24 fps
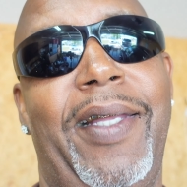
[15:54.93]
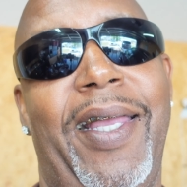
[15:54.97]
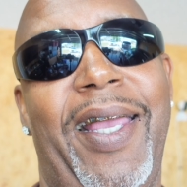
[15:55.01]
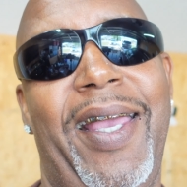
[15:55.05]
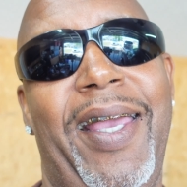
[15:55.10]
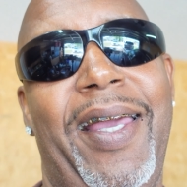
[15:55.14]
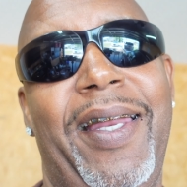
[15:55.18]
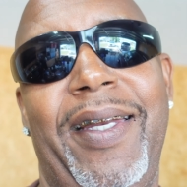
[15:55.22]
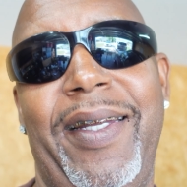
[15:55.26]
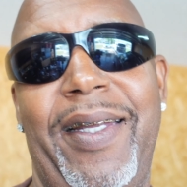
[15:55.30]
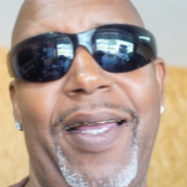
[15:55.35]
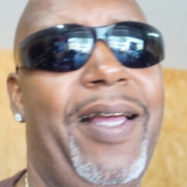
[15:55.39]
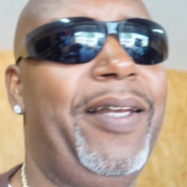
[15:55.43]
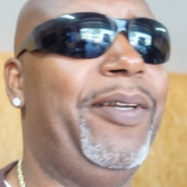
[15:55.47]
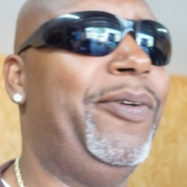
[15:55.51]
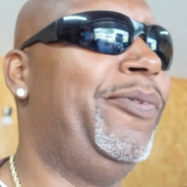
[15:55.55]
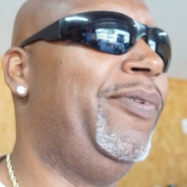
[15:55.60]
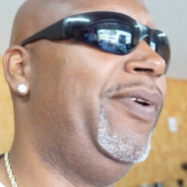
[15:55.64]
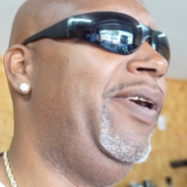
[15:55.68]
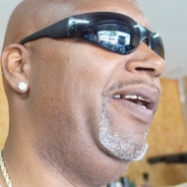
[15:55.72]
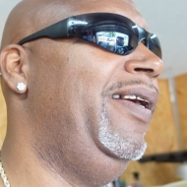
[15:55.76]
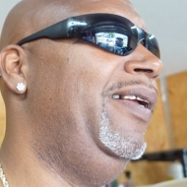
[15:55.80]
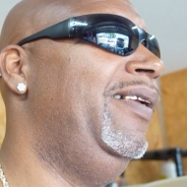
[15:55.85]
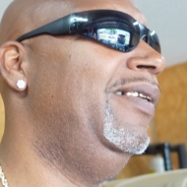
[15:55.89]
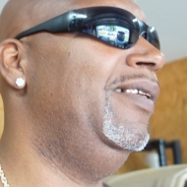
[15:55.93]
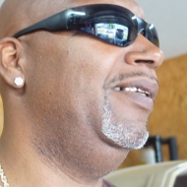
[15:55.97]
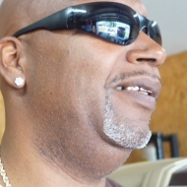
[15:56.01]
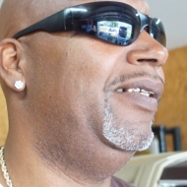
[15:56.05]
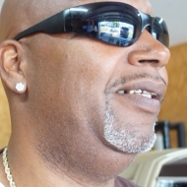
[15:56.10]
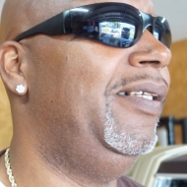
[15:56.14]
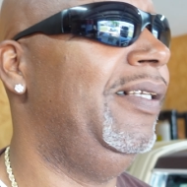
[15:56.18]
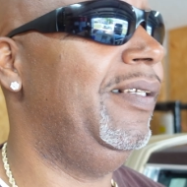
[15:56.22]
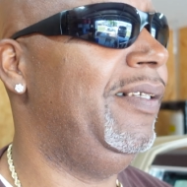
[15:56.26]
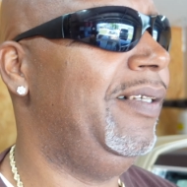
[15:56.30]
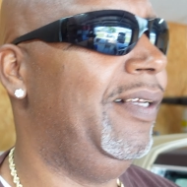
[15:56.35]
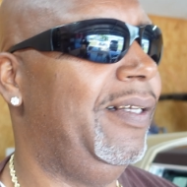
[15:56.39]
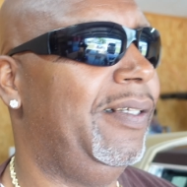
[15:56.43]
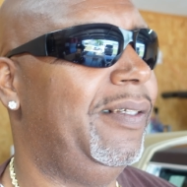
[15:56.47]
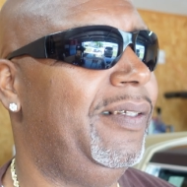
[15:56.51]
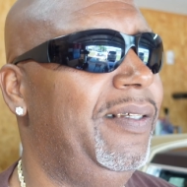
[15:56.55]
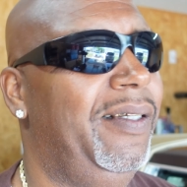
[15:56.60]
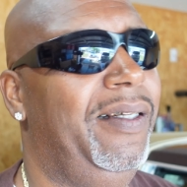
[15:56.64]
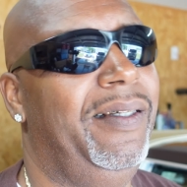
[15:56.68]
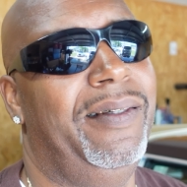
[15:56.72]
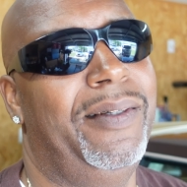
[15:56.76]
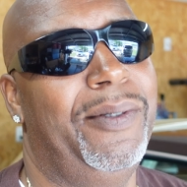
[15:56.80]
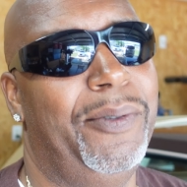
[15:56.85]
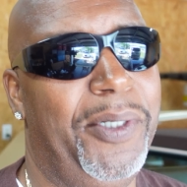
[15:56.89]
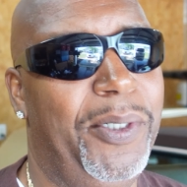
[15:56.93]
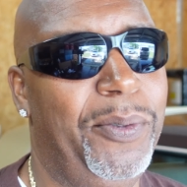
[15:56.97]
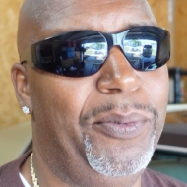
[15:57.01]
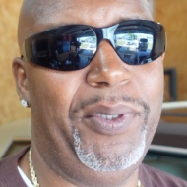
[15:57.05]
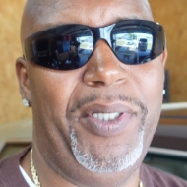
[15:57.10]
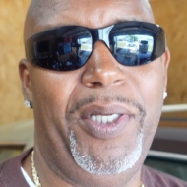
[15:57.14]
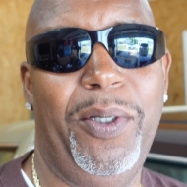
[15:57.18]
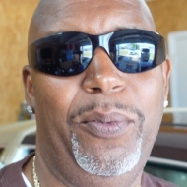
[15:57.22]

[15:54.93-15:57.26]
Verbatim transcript: and it got the rain and shit yesterday so it,